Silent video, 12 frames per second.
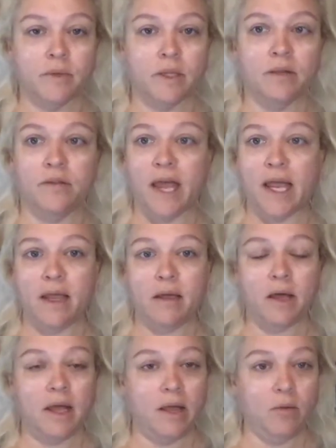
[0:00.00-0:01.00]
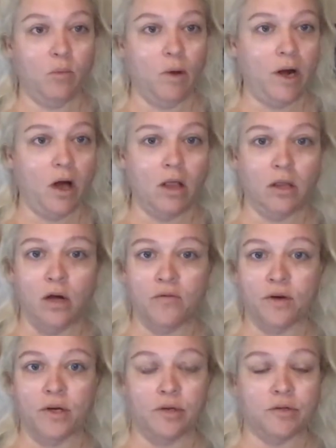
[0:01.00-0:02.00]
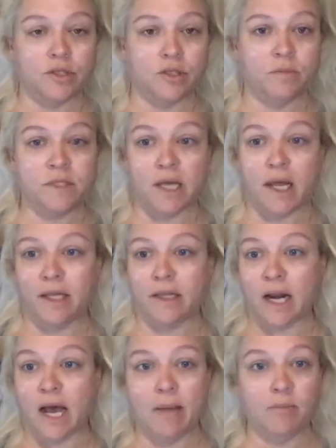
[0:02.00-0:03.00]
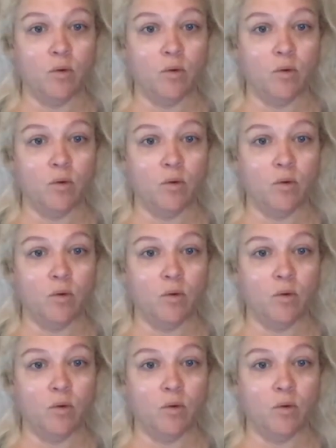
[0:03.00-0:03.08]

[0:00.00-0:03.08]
They went all over YouTube saying that I'm going to